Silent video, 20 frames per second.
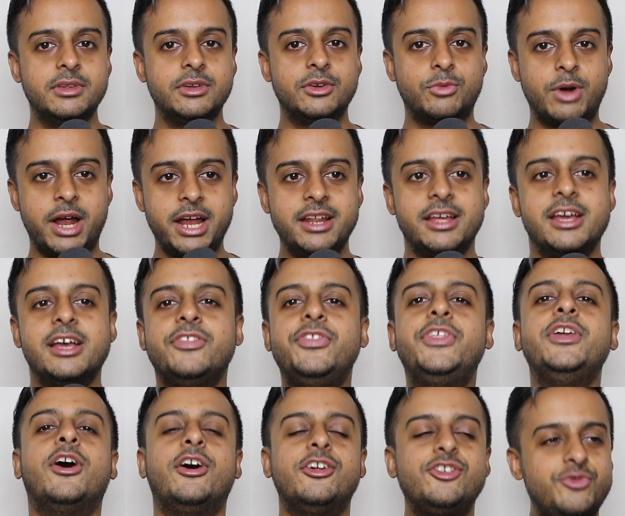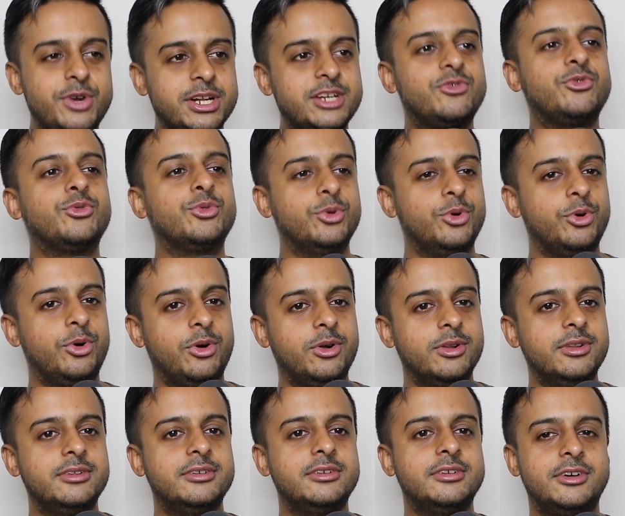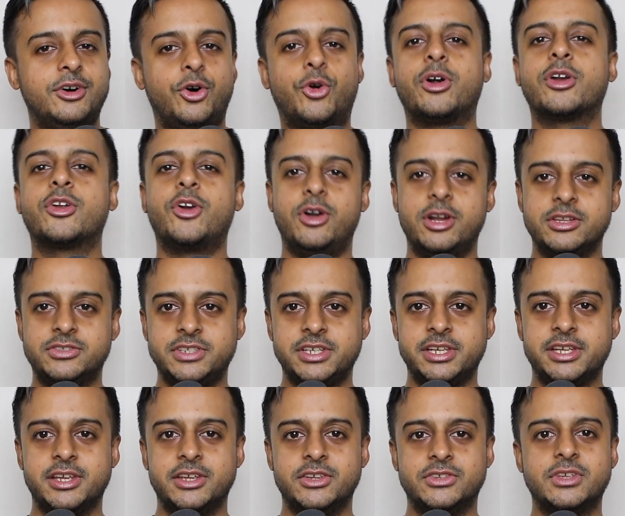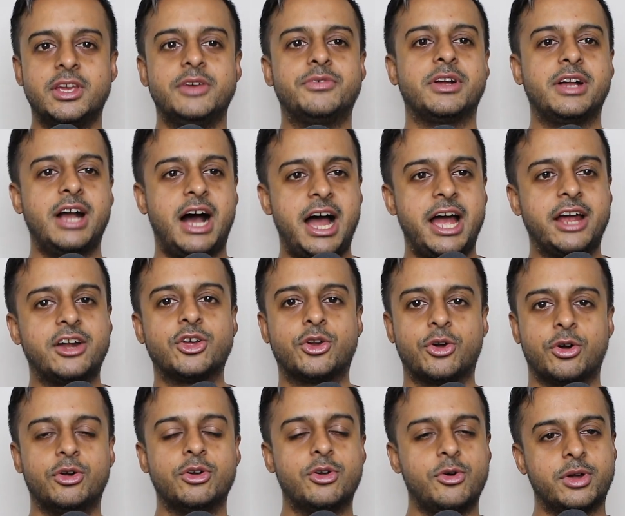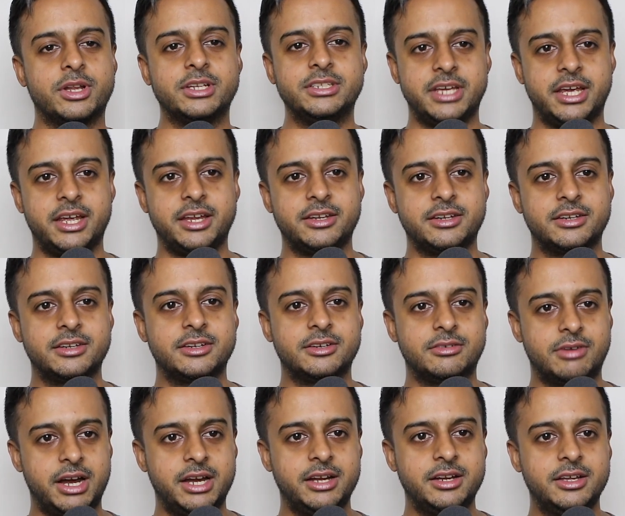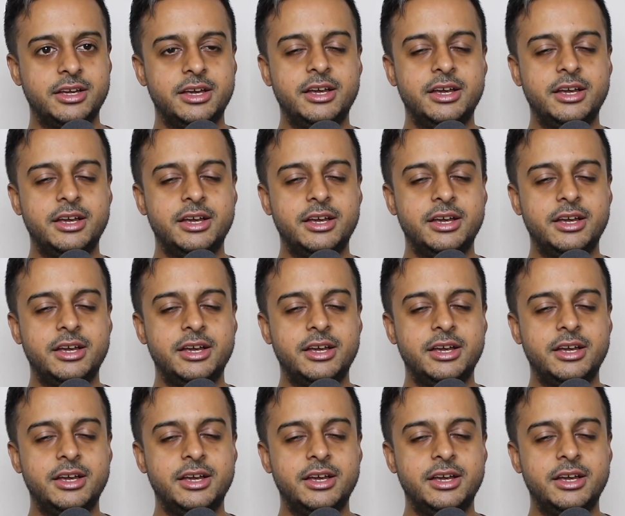Right? The unwritten rule or courtesy is if a guy and a girl go on a date, right?